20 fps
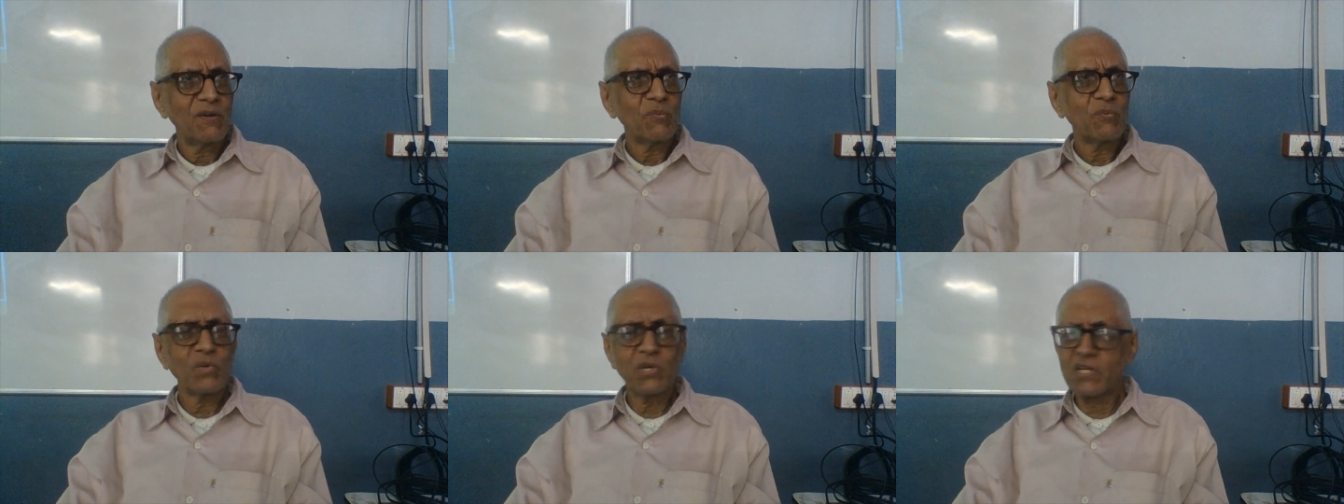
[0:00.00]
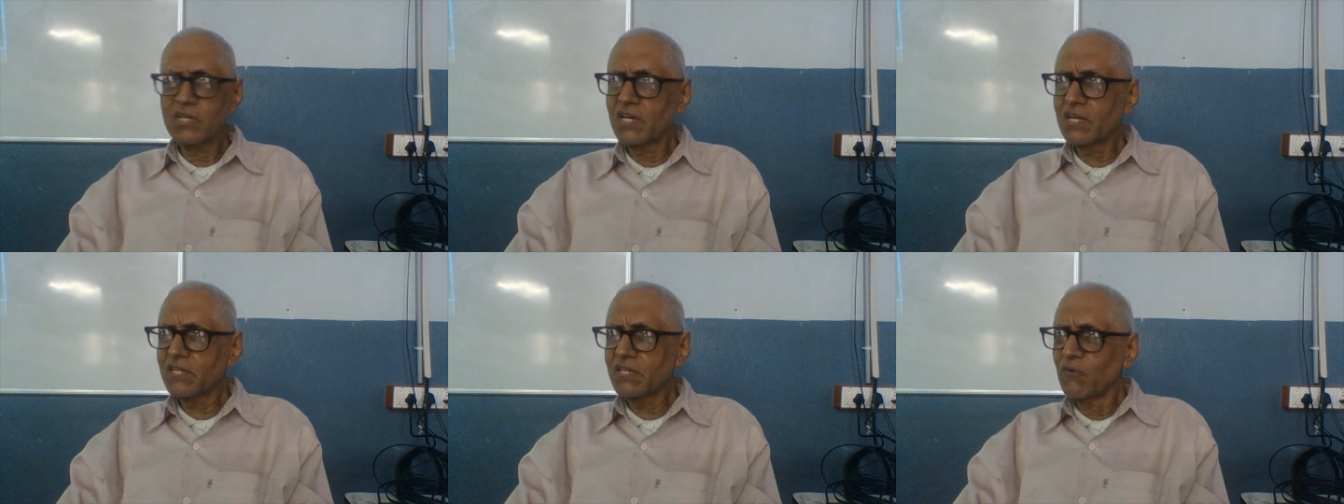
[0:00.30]

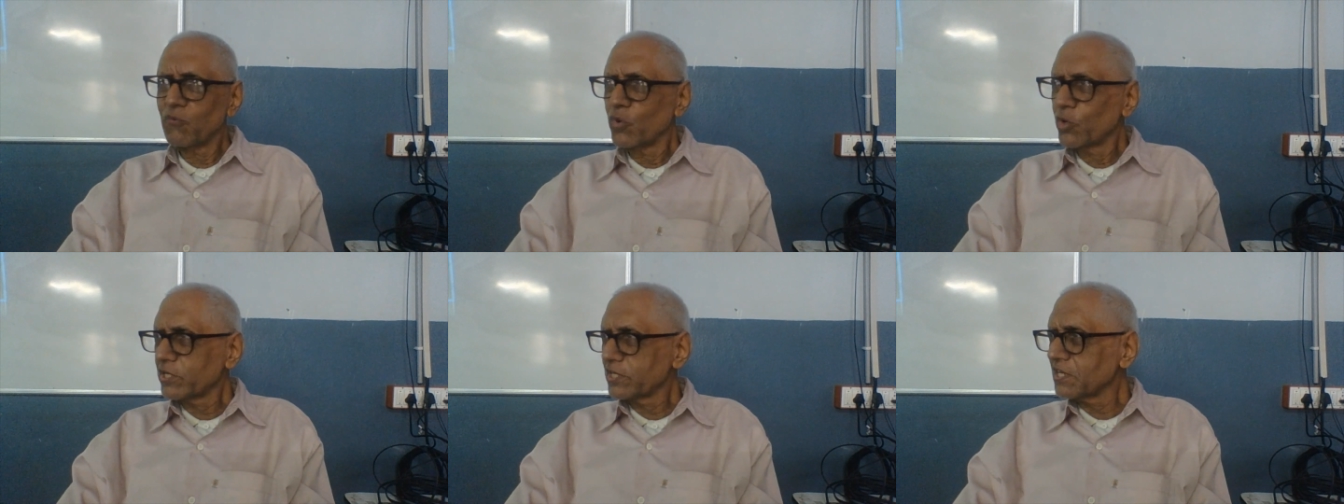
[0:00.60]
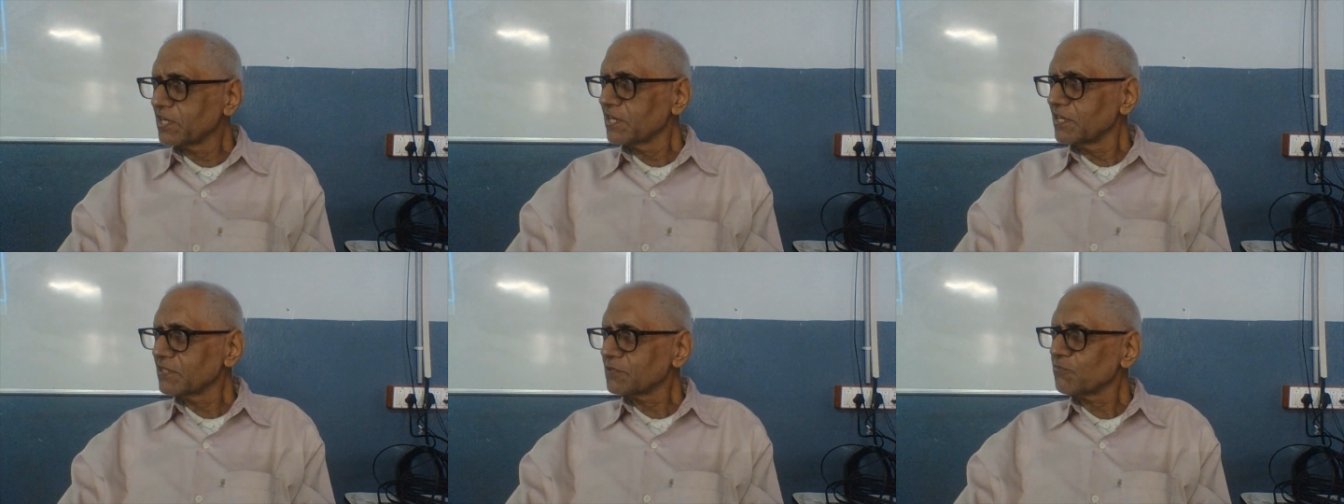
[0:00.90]
Here the
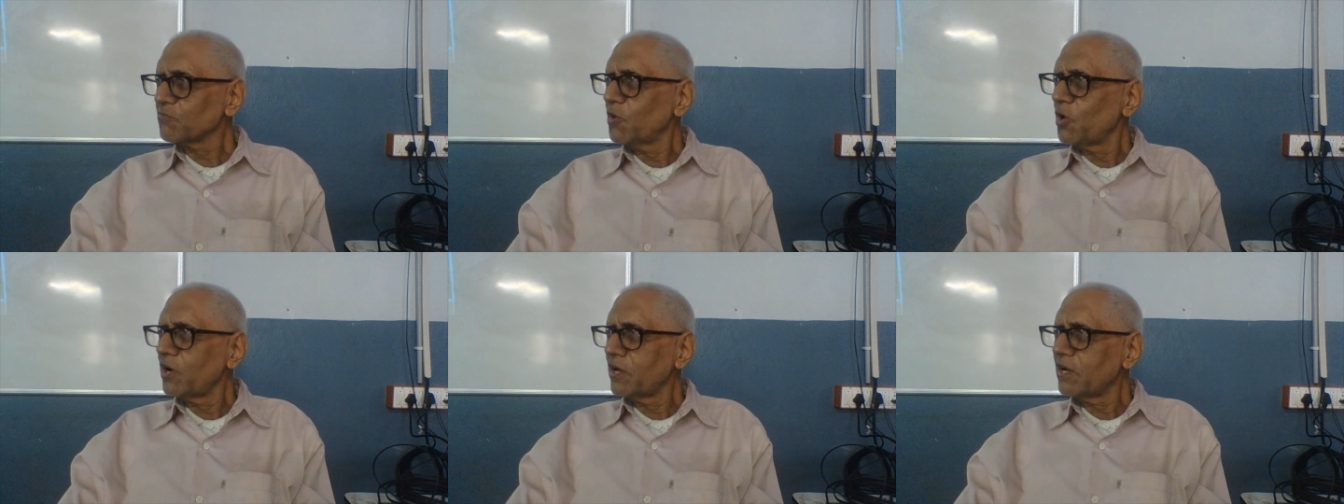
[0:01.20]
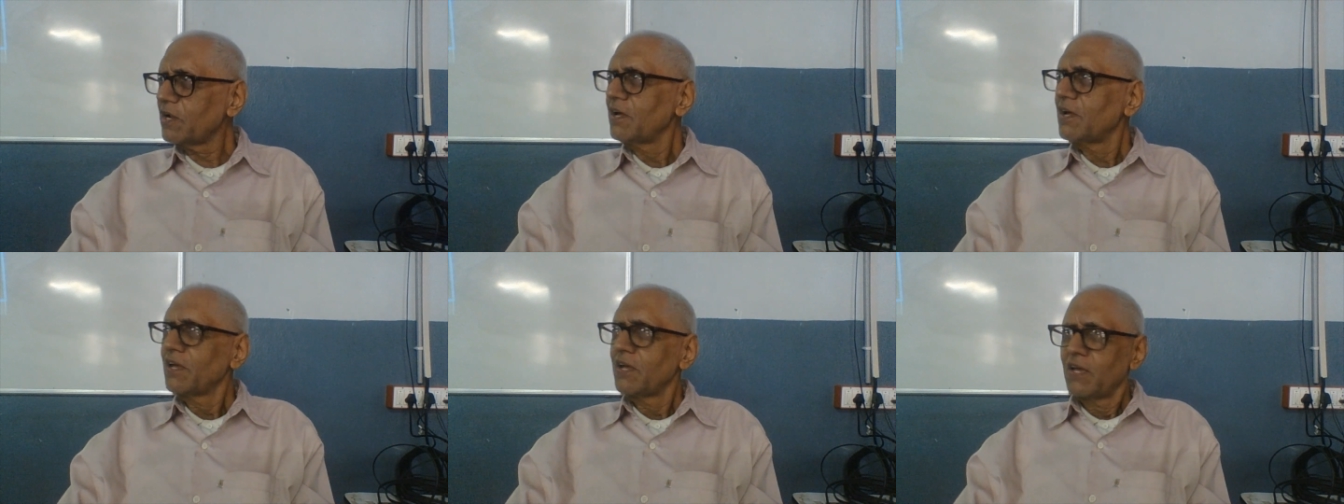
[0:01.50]
voting is for
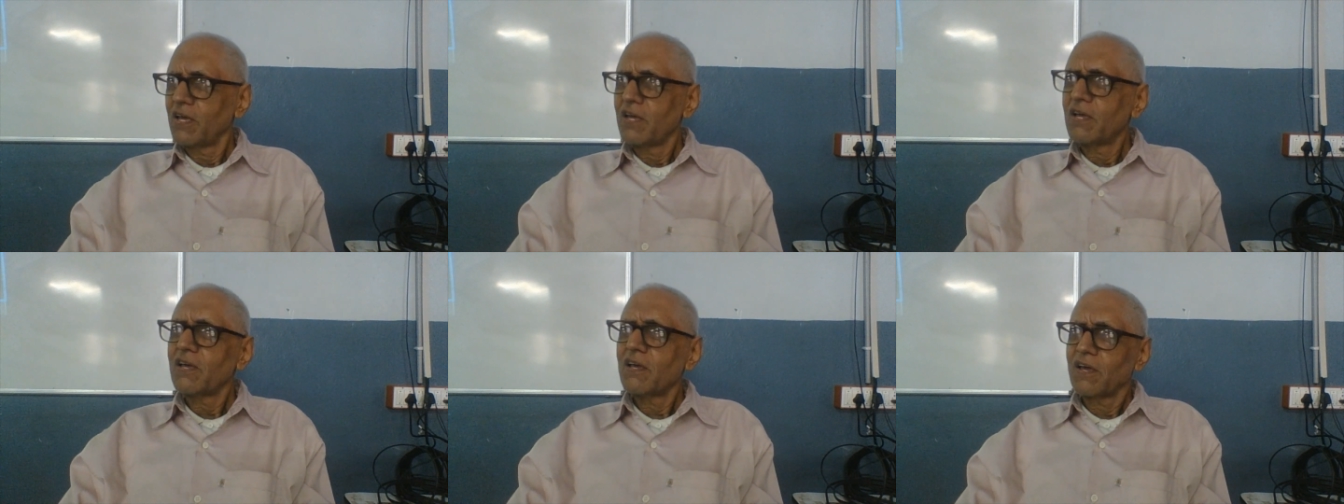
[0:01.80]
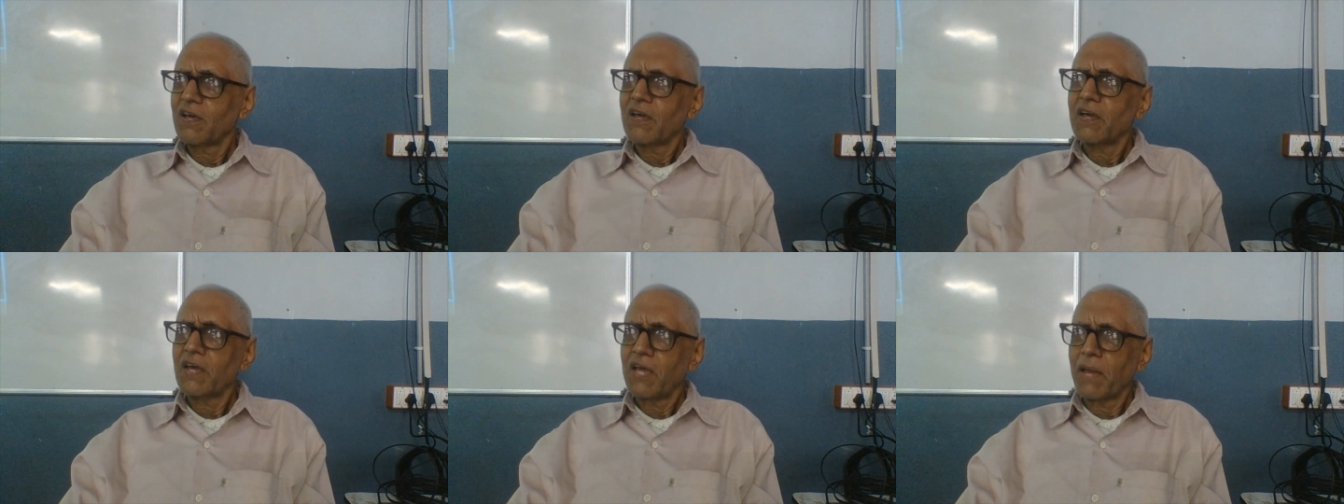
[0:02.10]

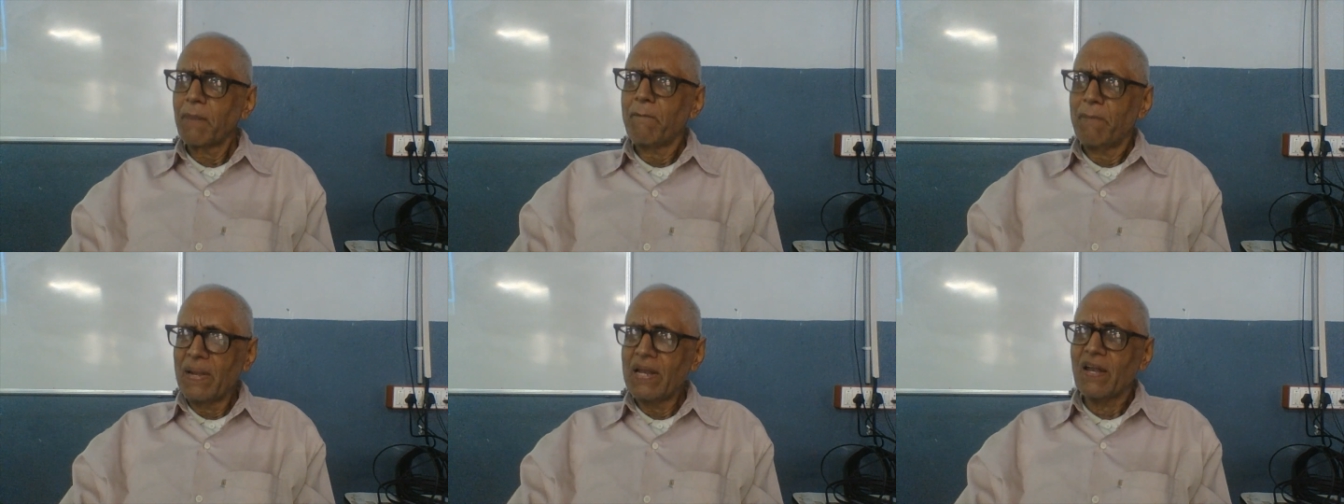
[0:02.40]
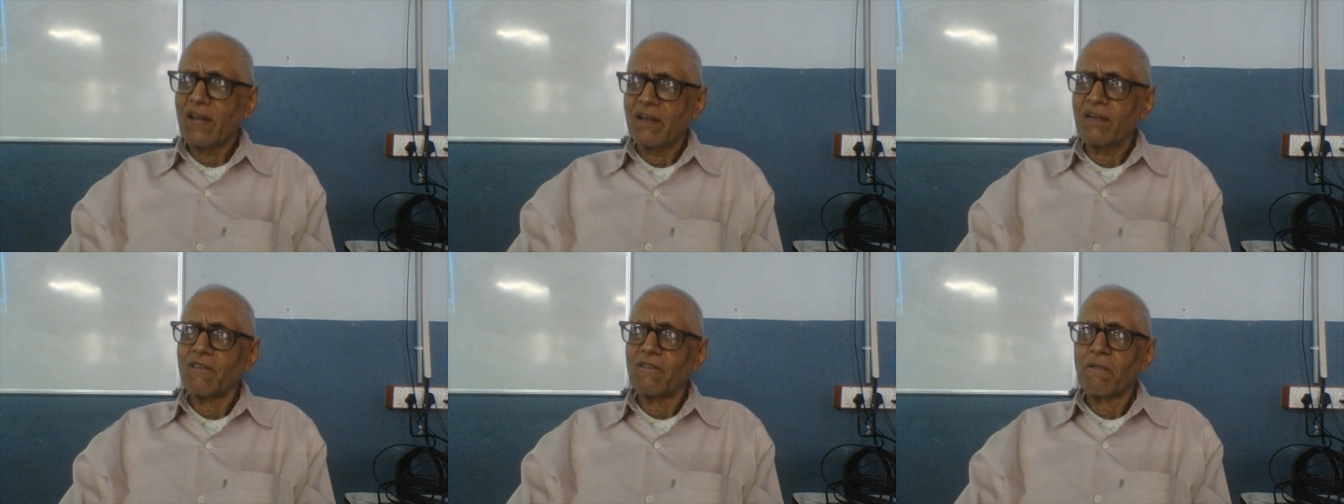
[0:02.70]
a
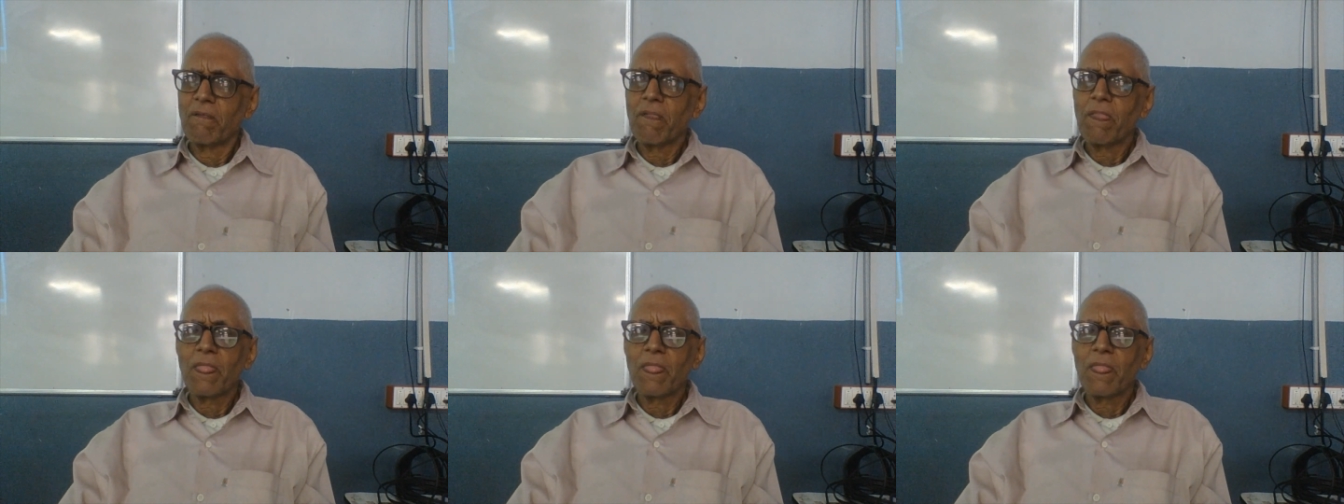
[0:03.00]
bill.